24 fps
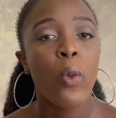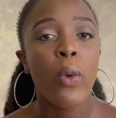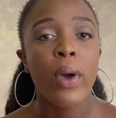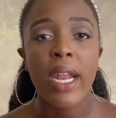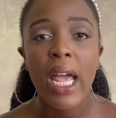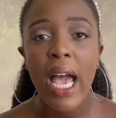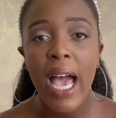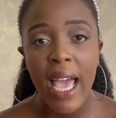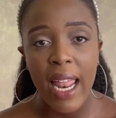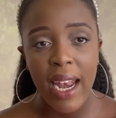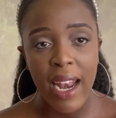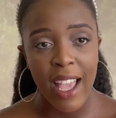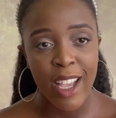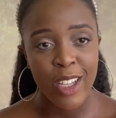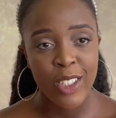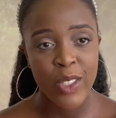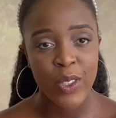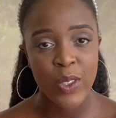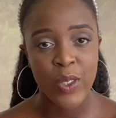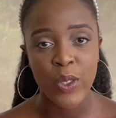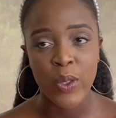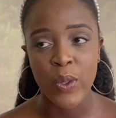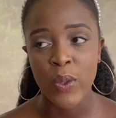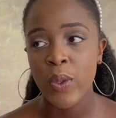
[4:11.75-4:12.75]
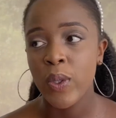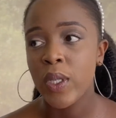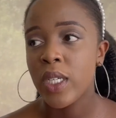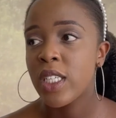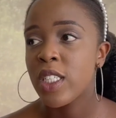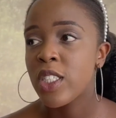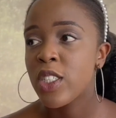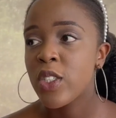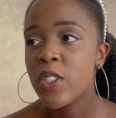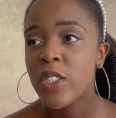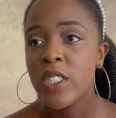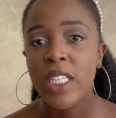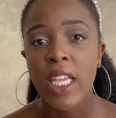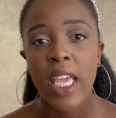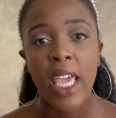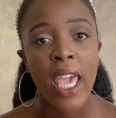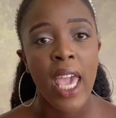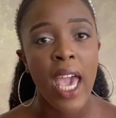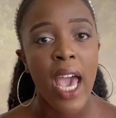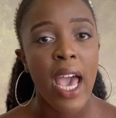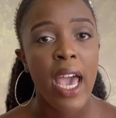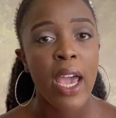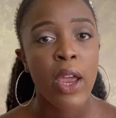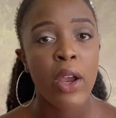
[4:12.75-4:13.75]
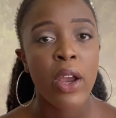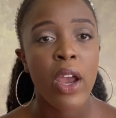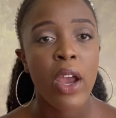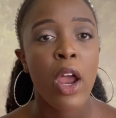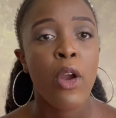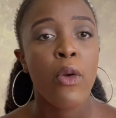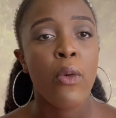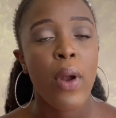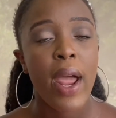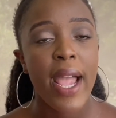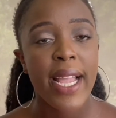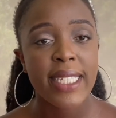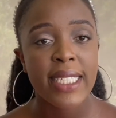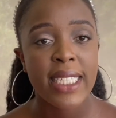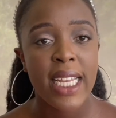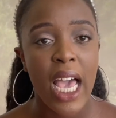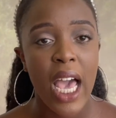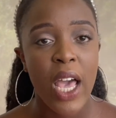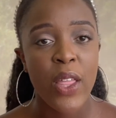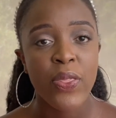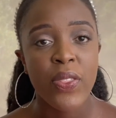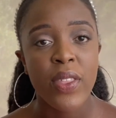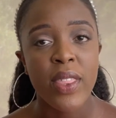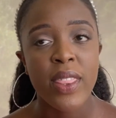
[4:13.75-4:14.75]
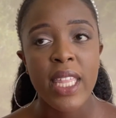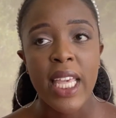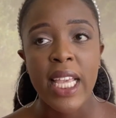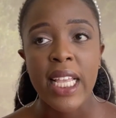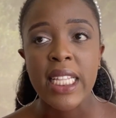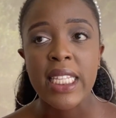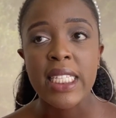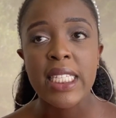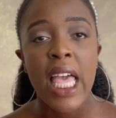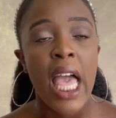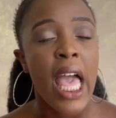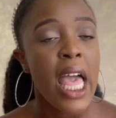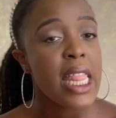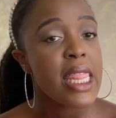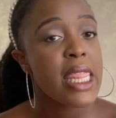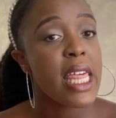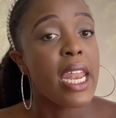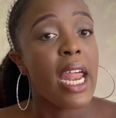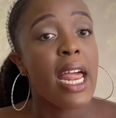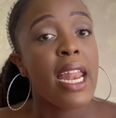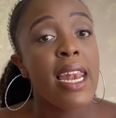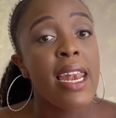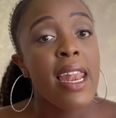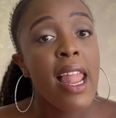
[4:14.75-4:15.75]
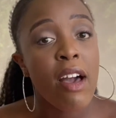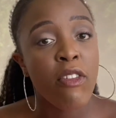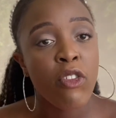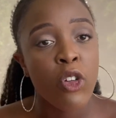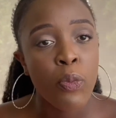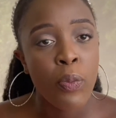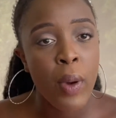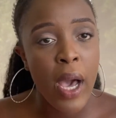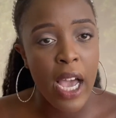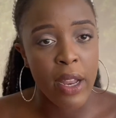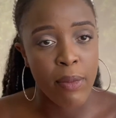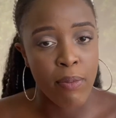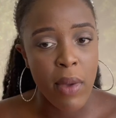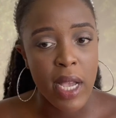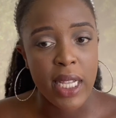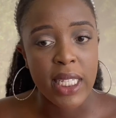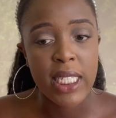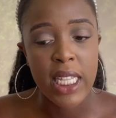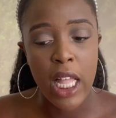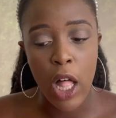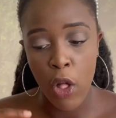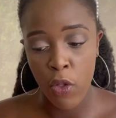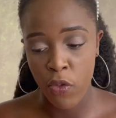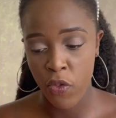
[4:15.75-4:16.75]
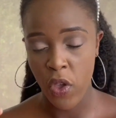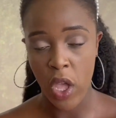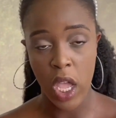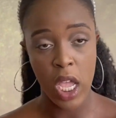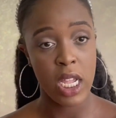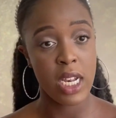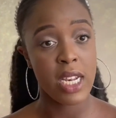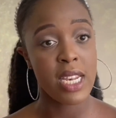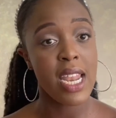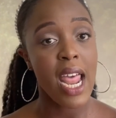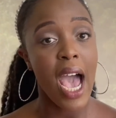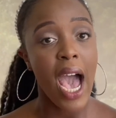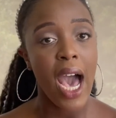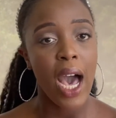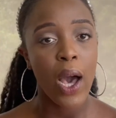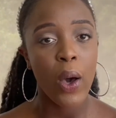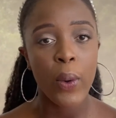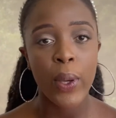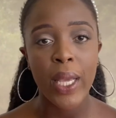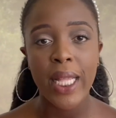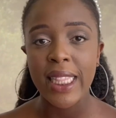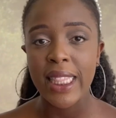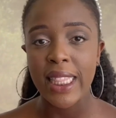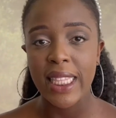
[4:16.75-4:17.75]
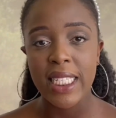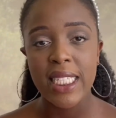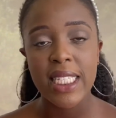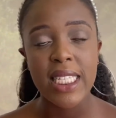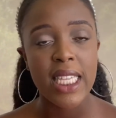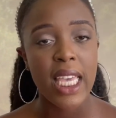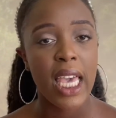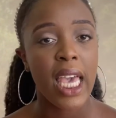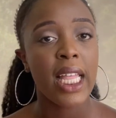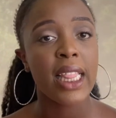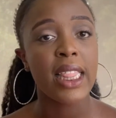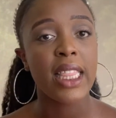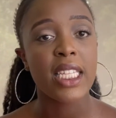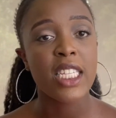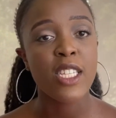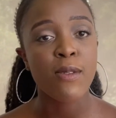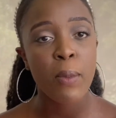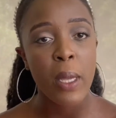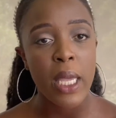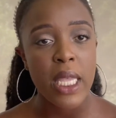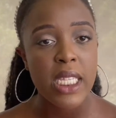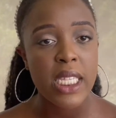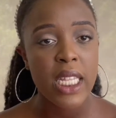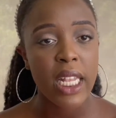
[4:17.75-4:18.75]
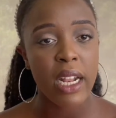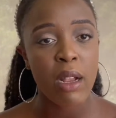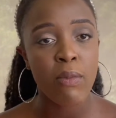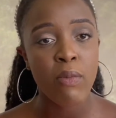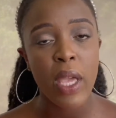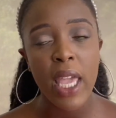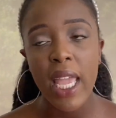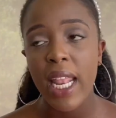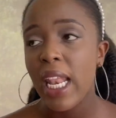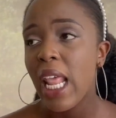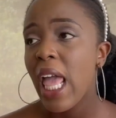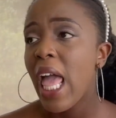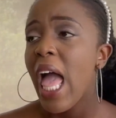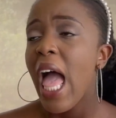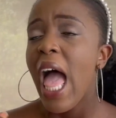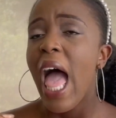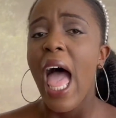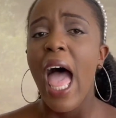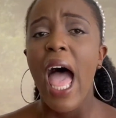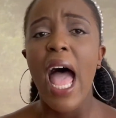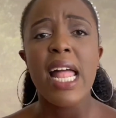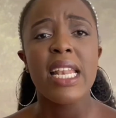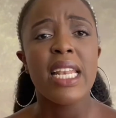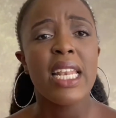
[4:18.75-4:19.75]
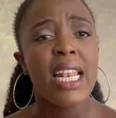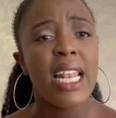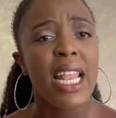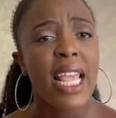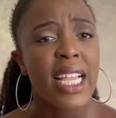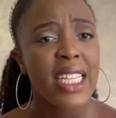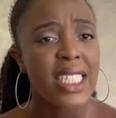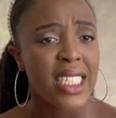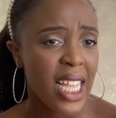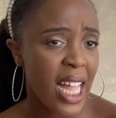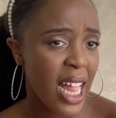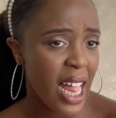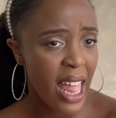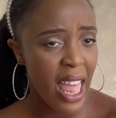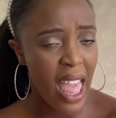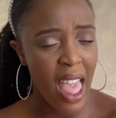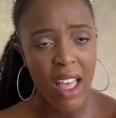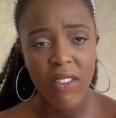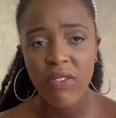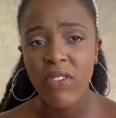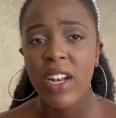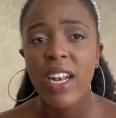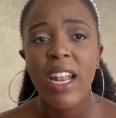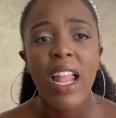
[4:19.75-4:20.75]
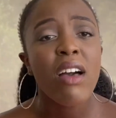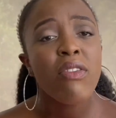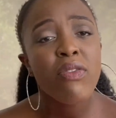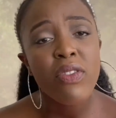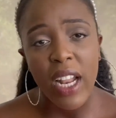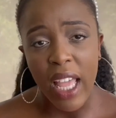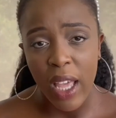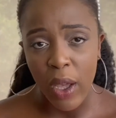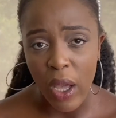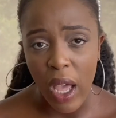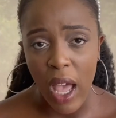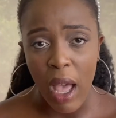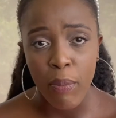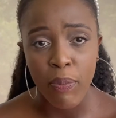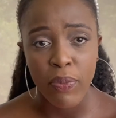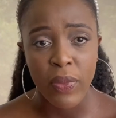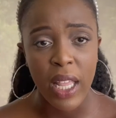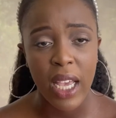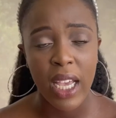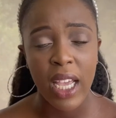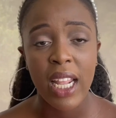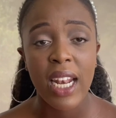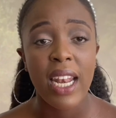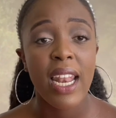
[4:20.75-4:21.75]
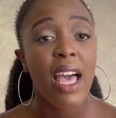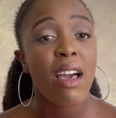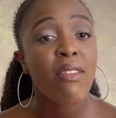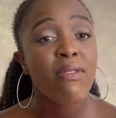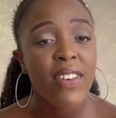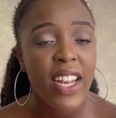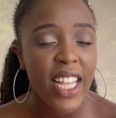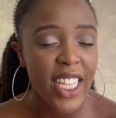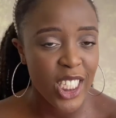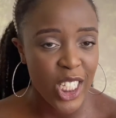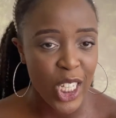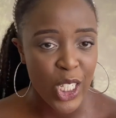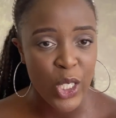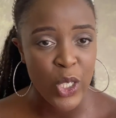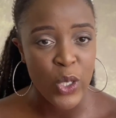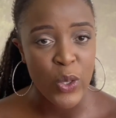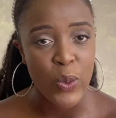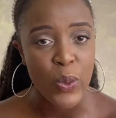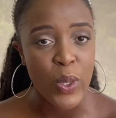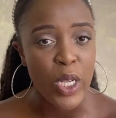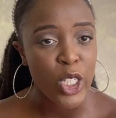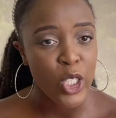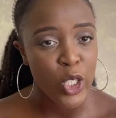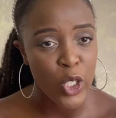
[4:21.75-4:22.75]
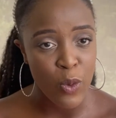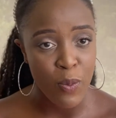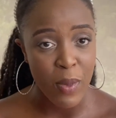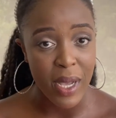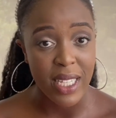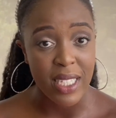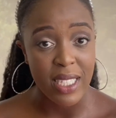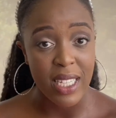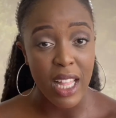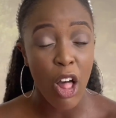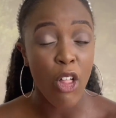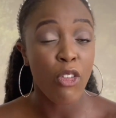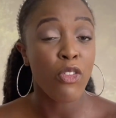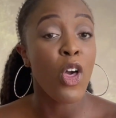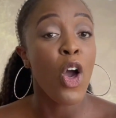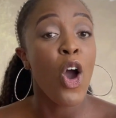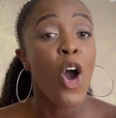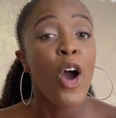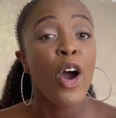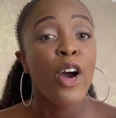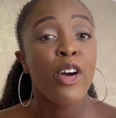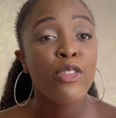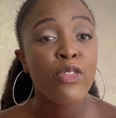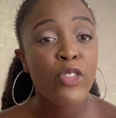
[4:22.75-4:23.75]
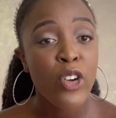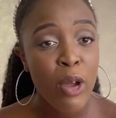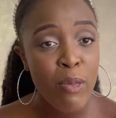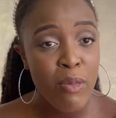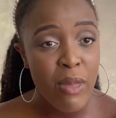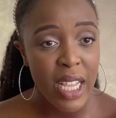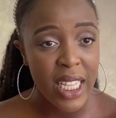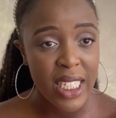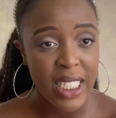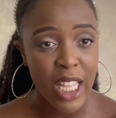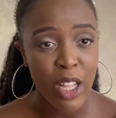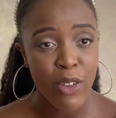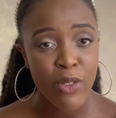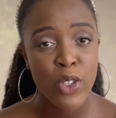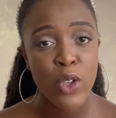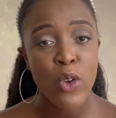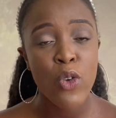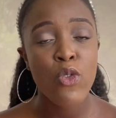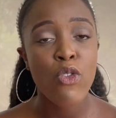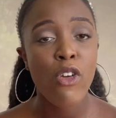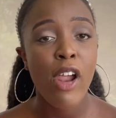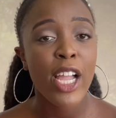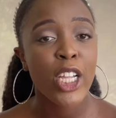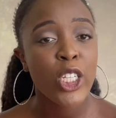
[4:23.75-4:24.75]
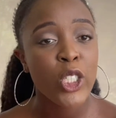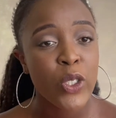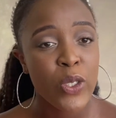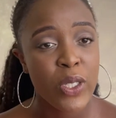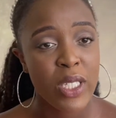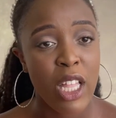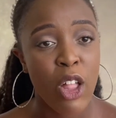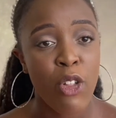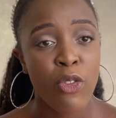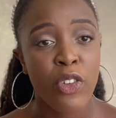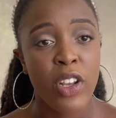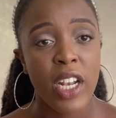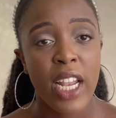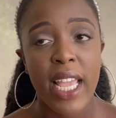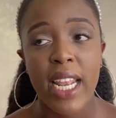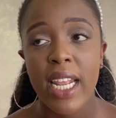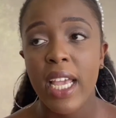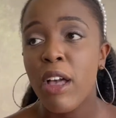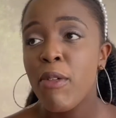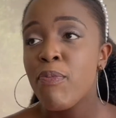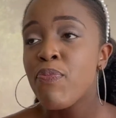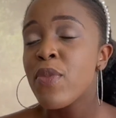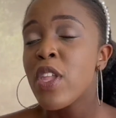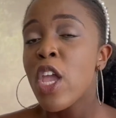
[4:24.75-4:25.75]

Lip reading: I like to do is today I write down the things that I love about myself now in this year, in the space that I'm in, and later I have a love letter to read to myself from myself. So write yourself a letter.